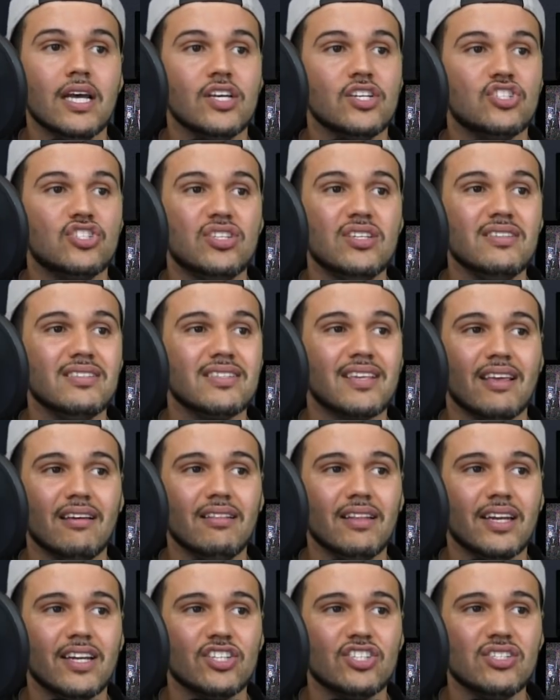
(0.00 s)
she's
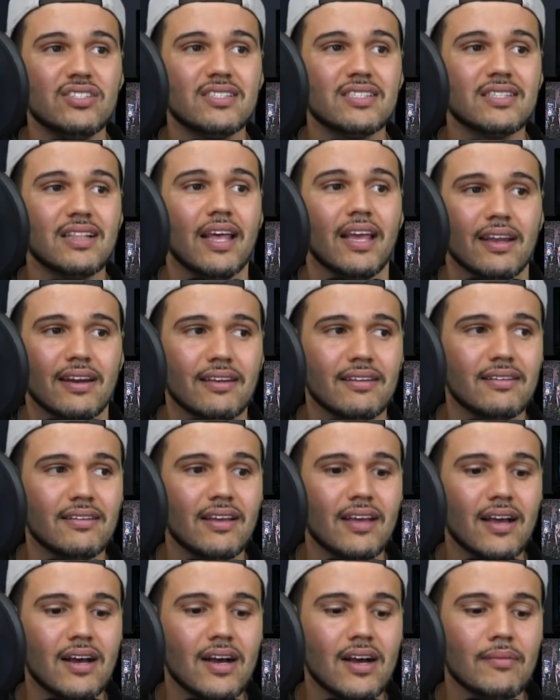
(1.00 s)
killing it. She's slaying it.
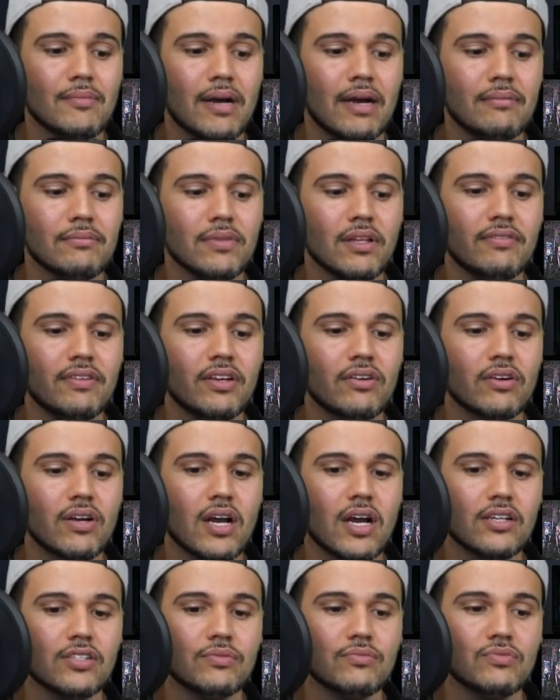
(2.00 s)
I'm loving her
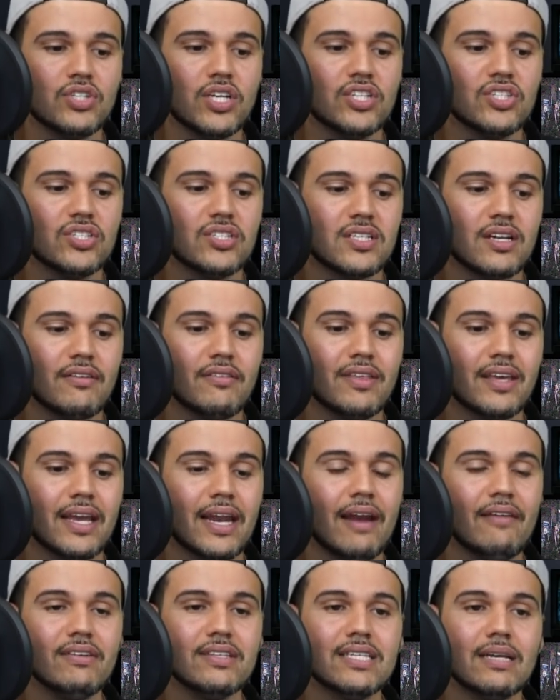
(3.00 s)
costume changes and everything.
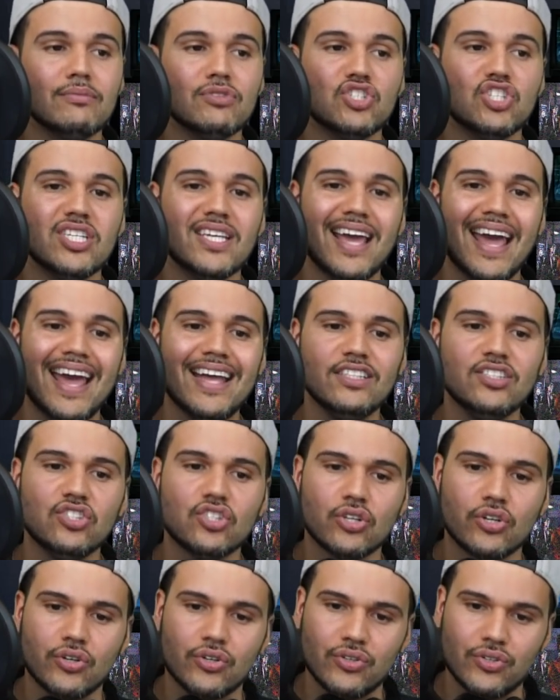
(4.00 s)
And every time she
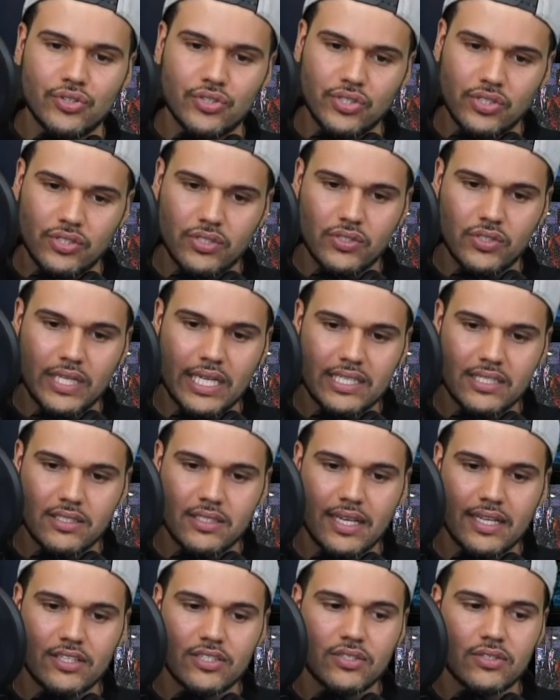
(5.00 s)
enters,
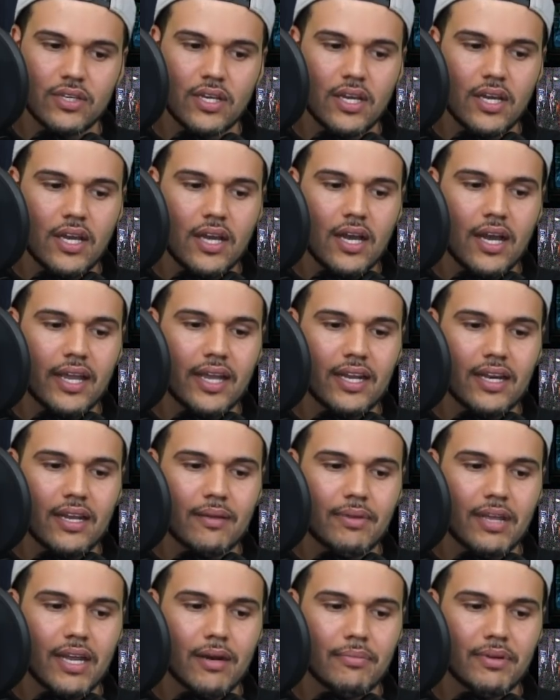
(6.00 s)
I get
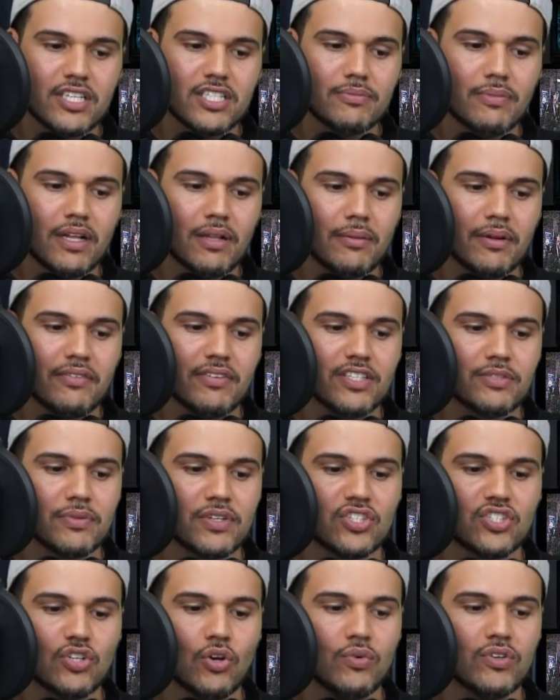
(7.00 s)
a big smile on my face,
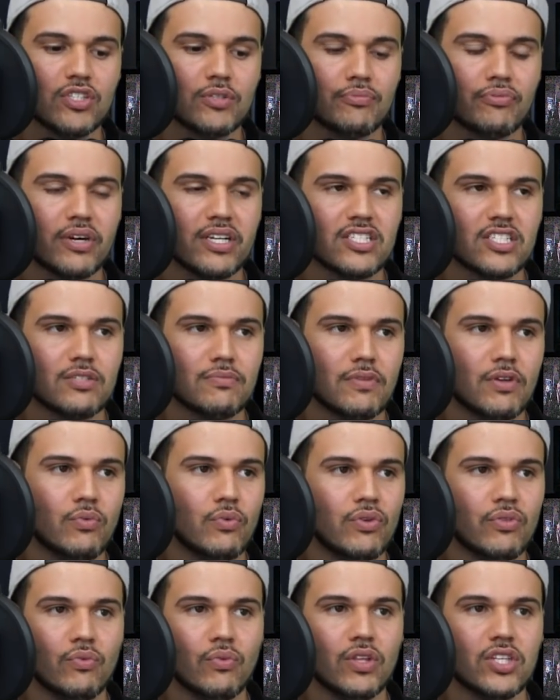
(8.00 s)
because she always surprises me
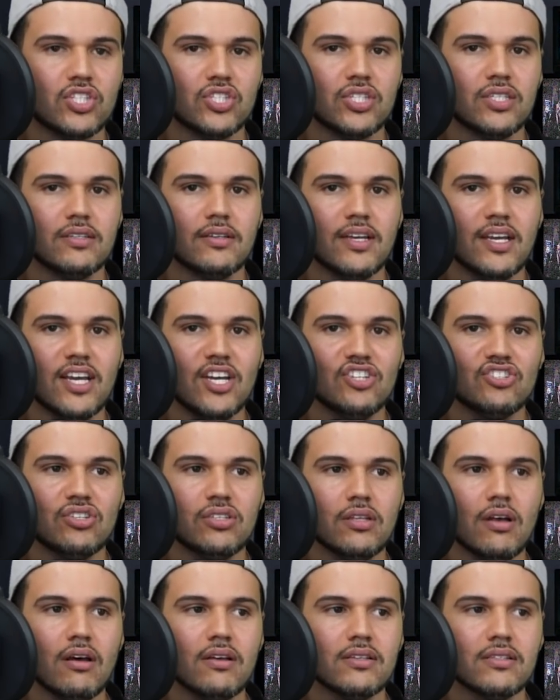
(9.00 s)
with what she
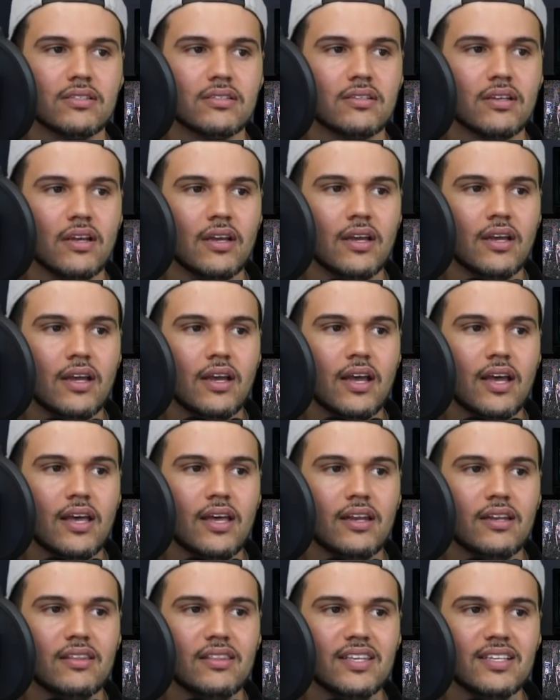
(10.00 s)
does.
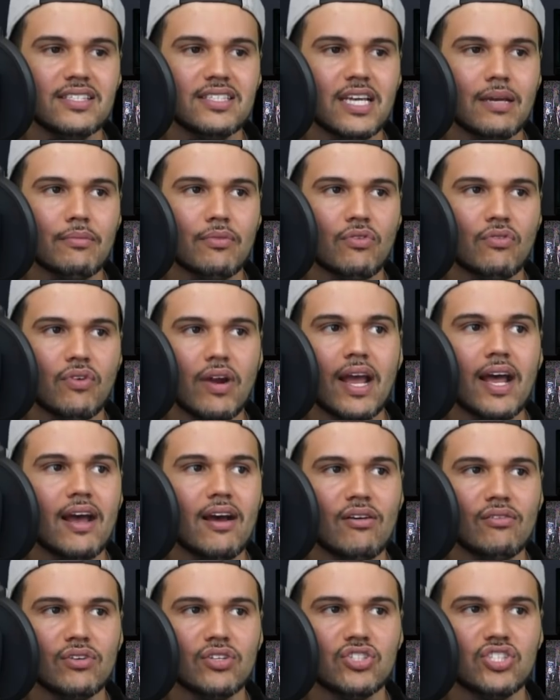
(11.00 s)
And this time
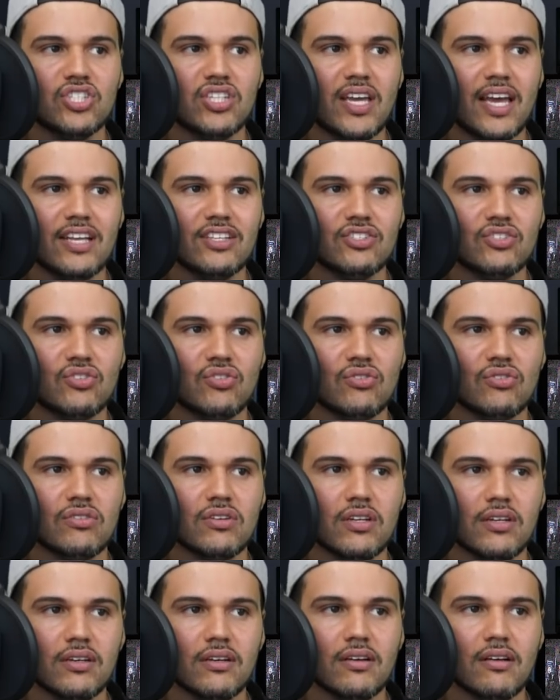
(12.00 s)
around, she entered